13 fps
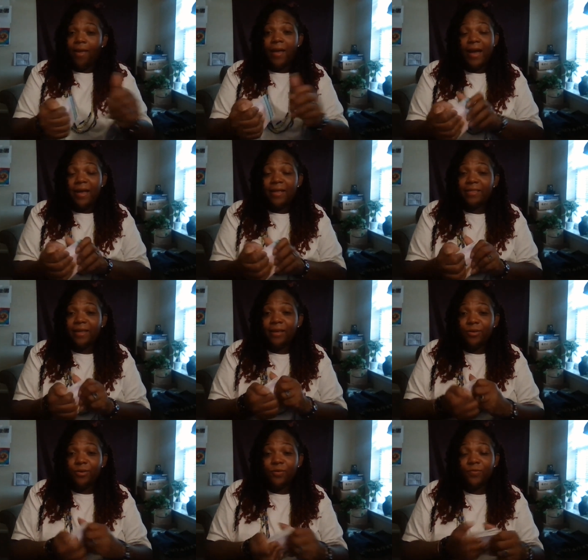I
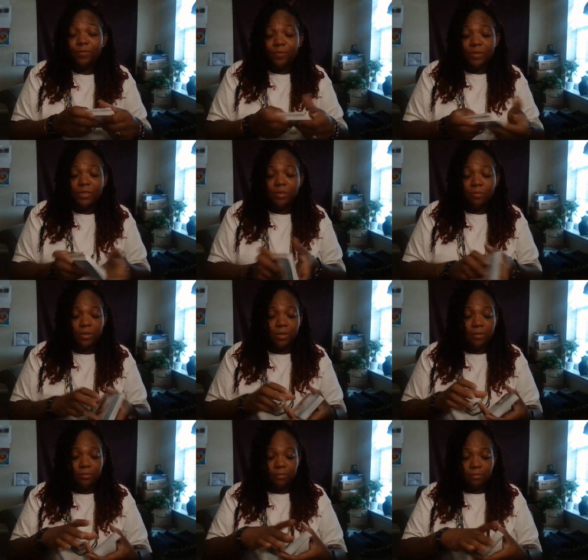thank you for pushing
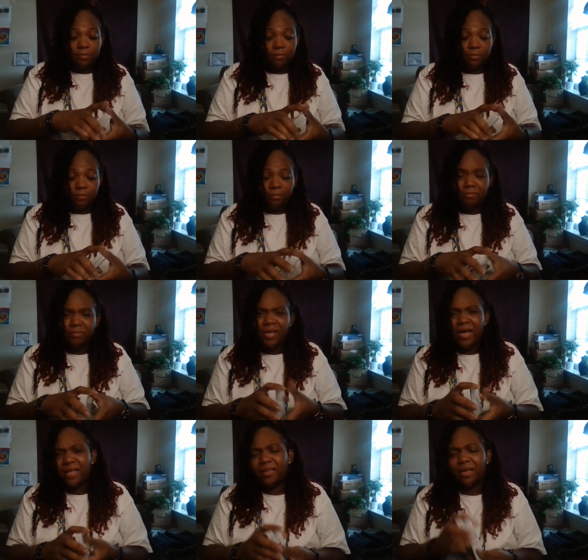me.
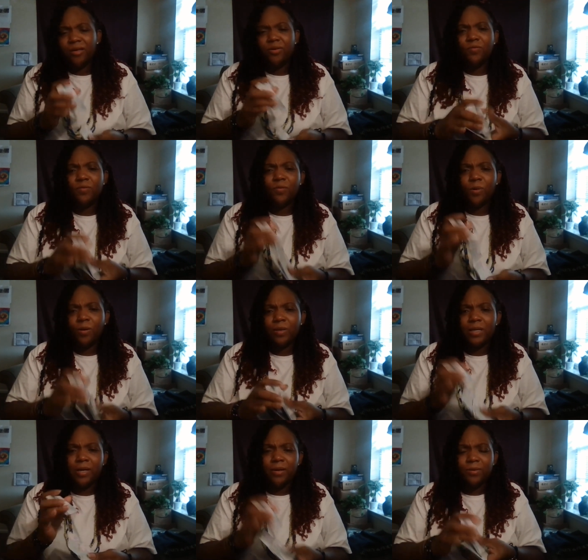I thank you for
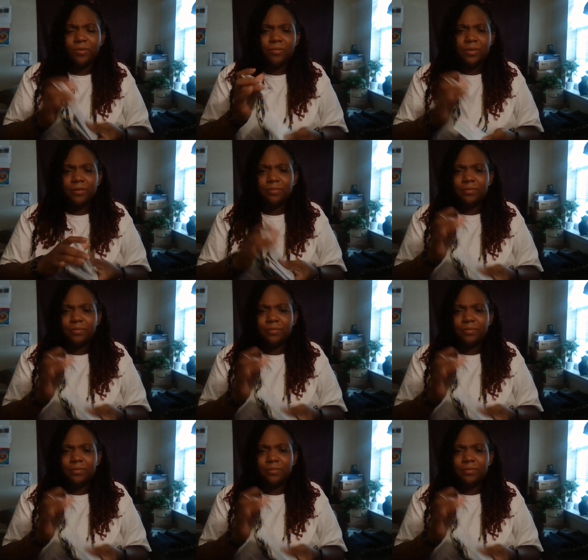walking out on me.